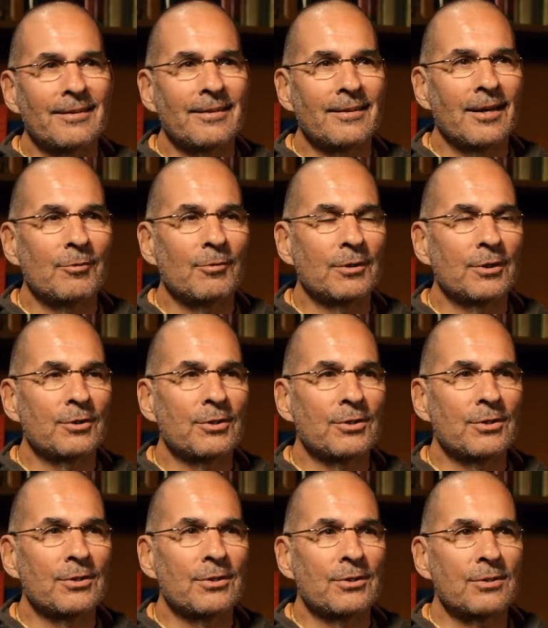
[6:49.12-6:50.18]

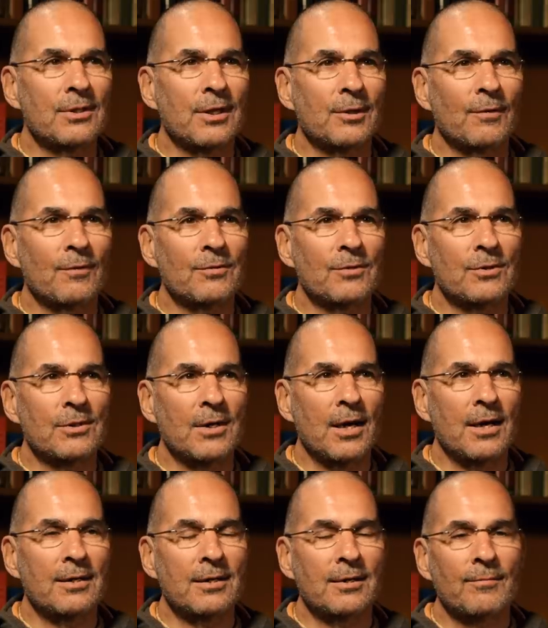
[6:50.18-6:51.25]
non-religious sector of
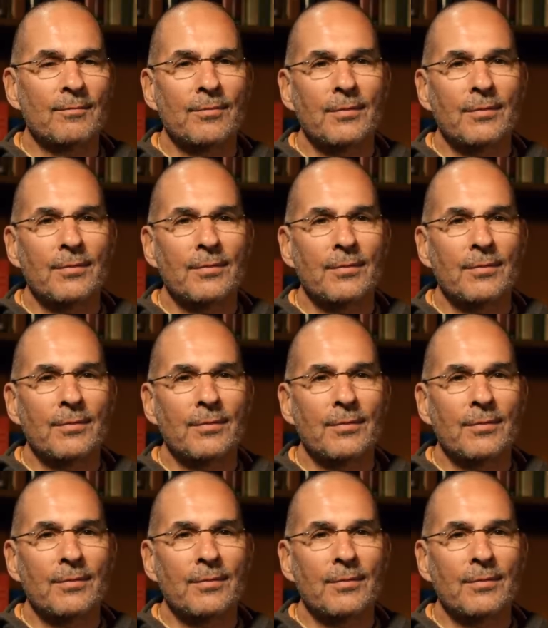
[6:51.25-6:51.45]
society